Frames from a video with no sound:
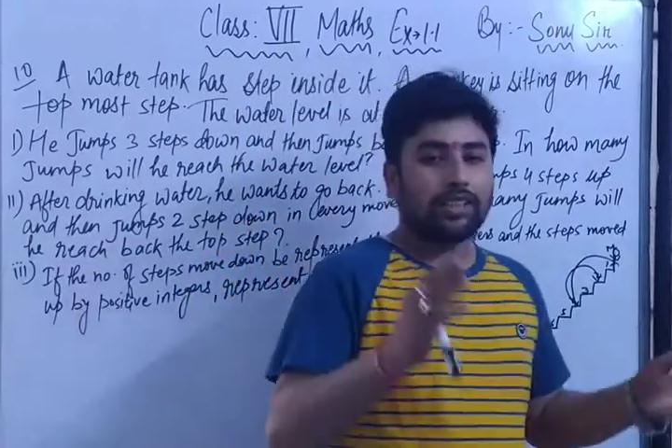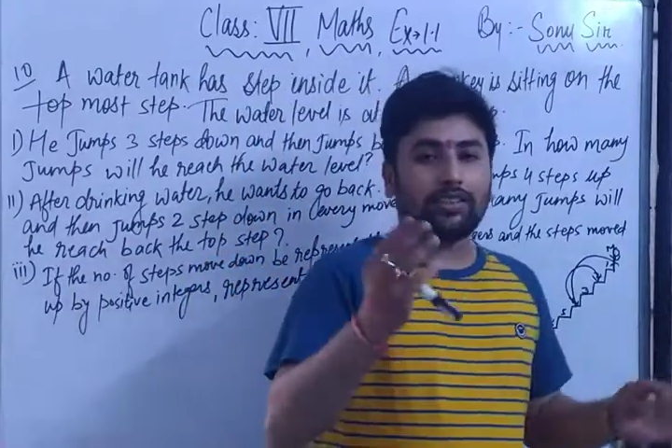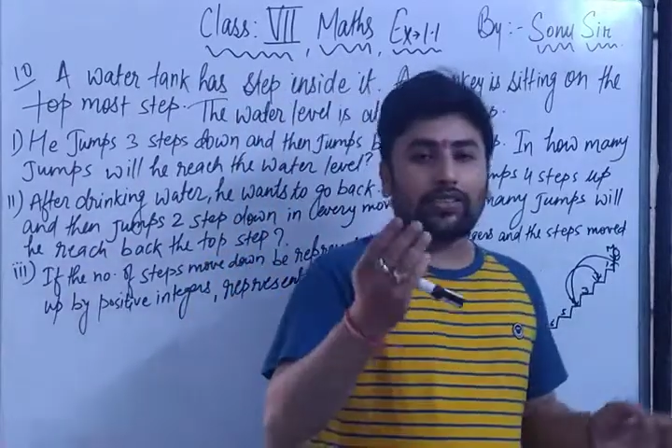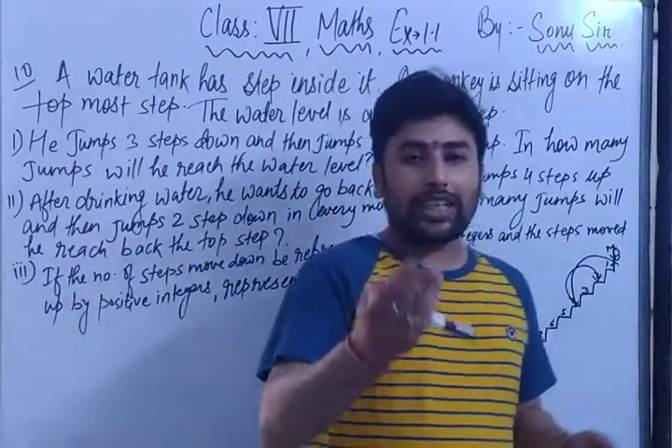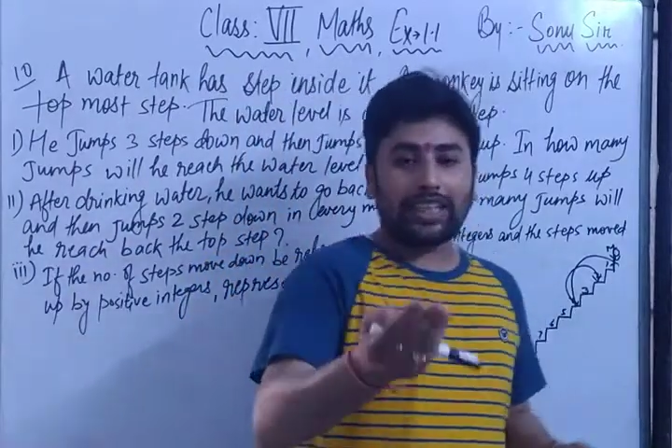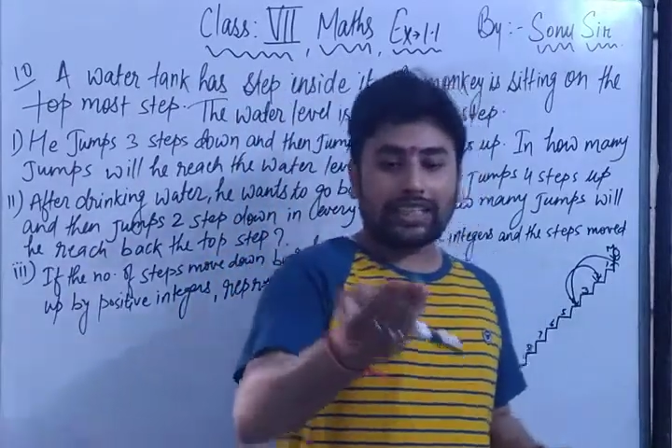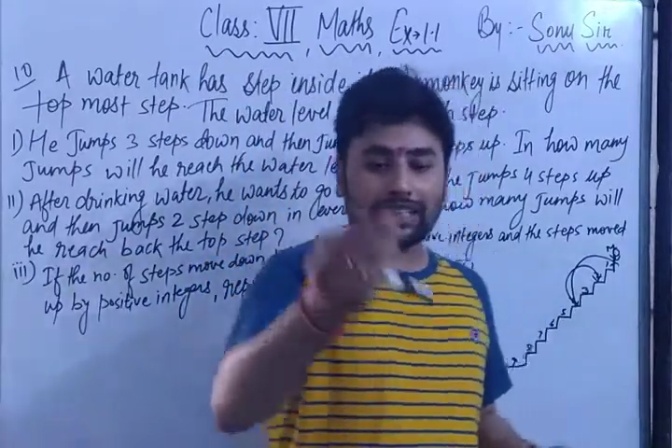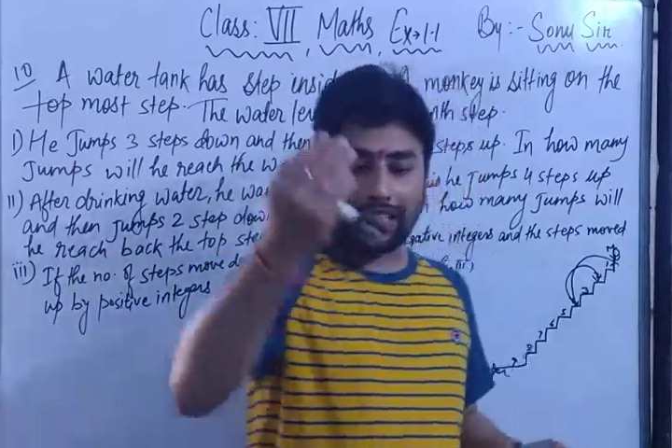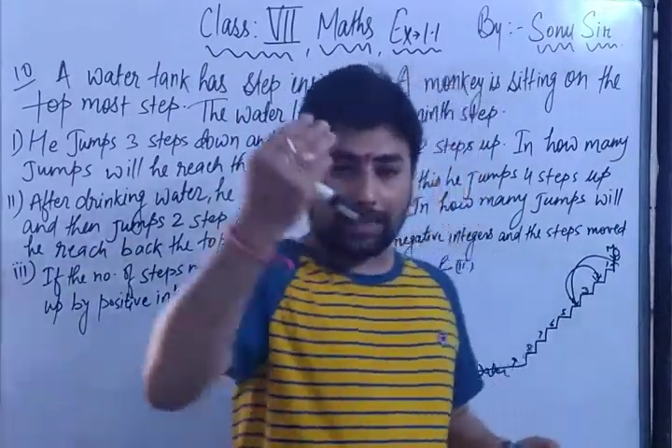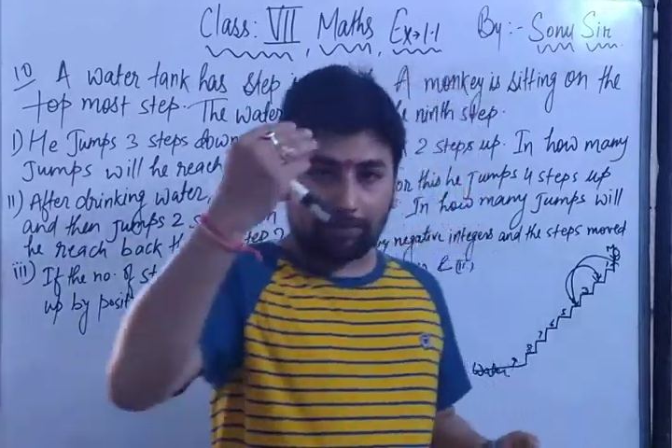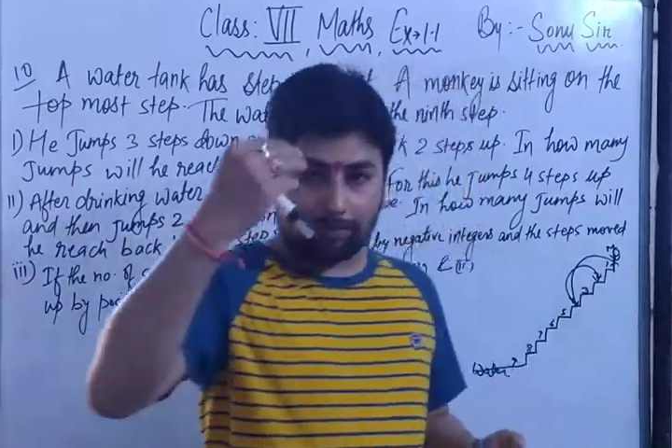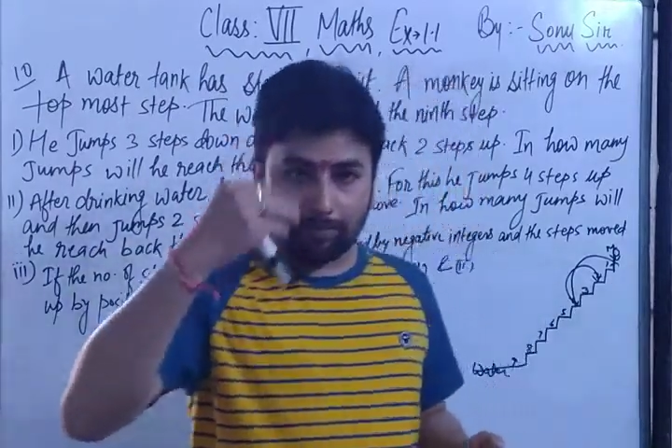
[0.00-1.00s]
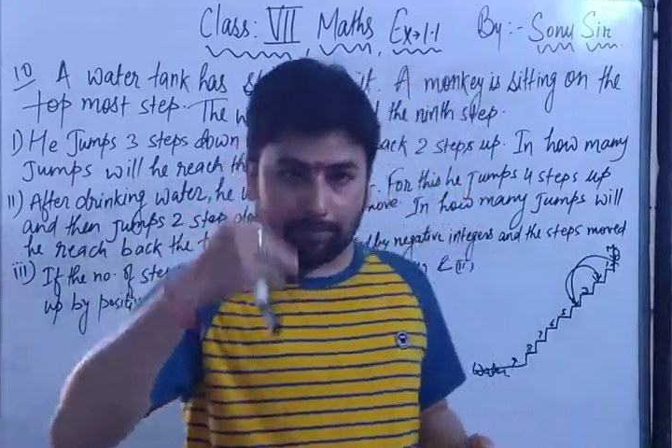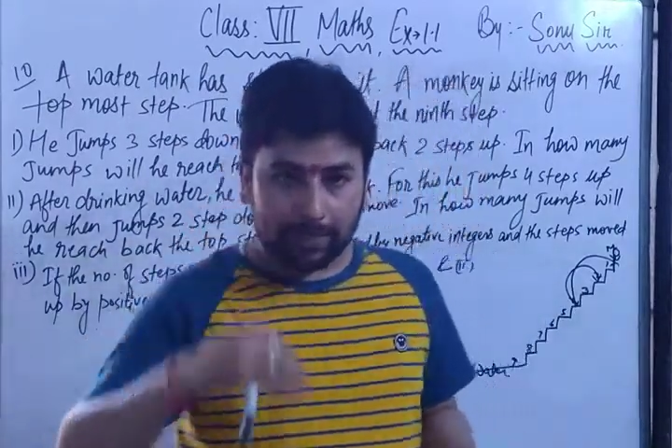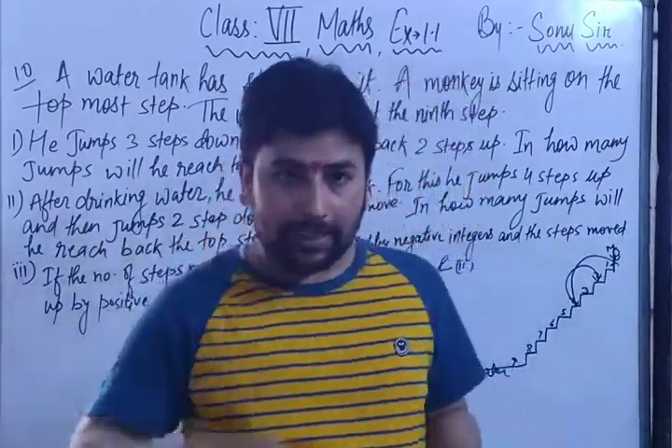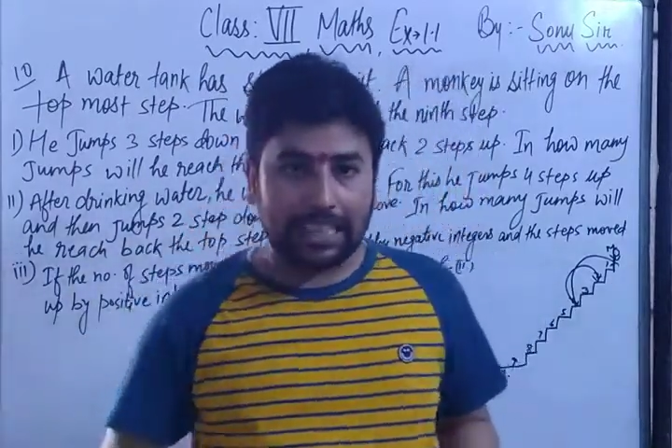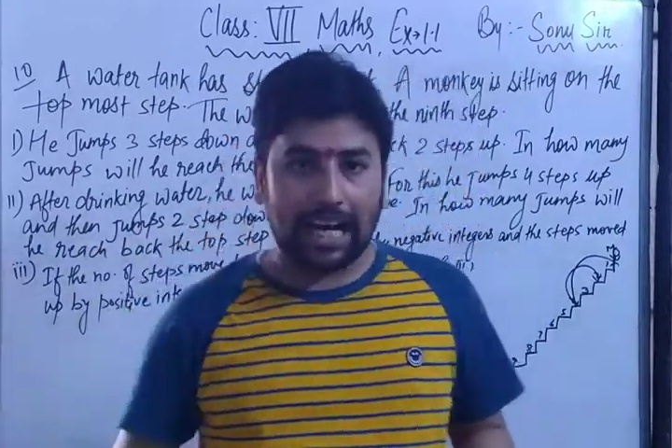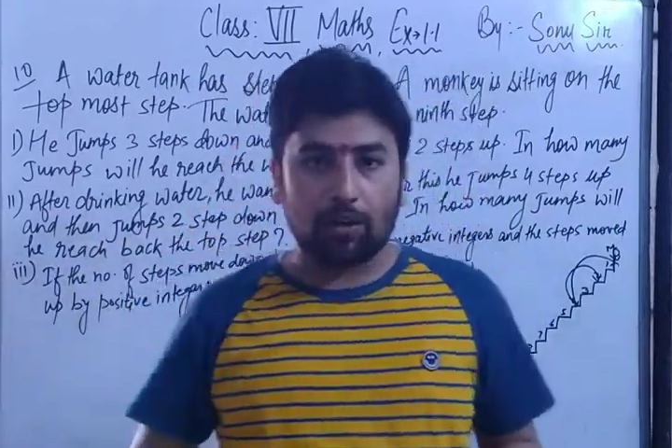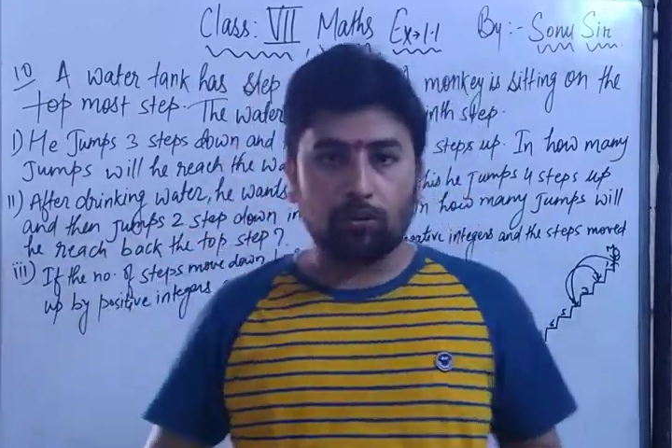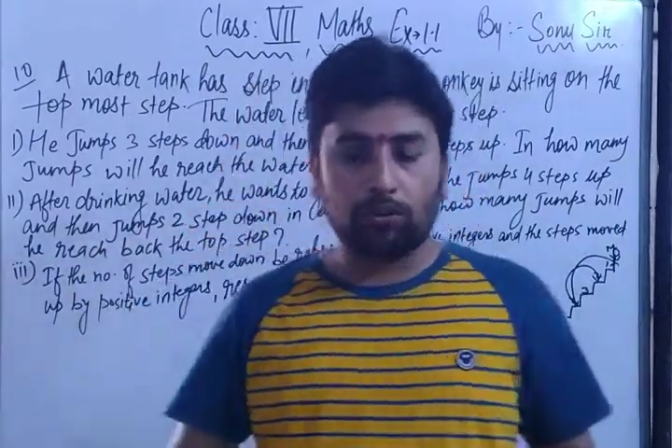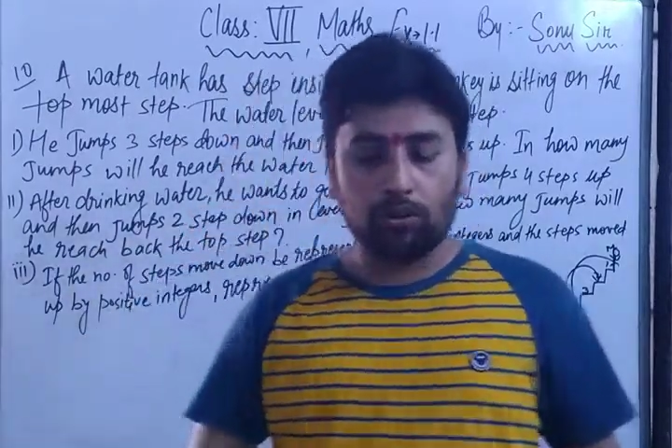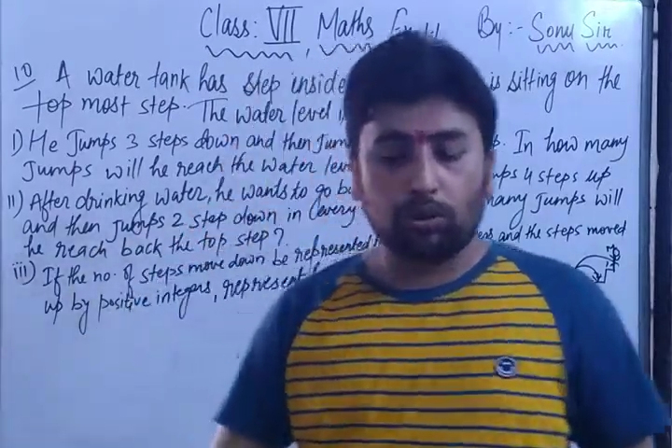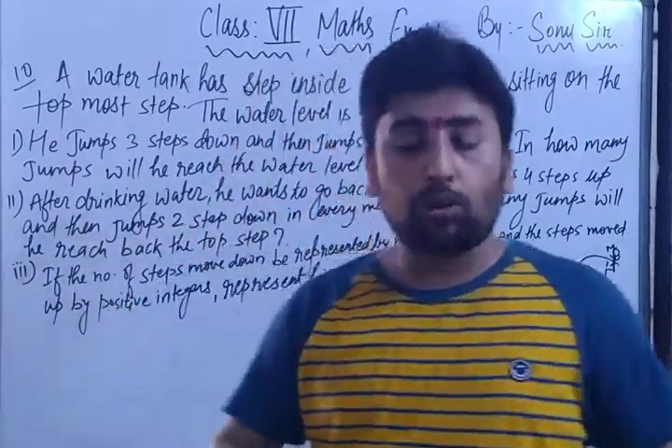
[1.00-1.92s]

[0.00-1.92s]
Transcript: 3 steps down,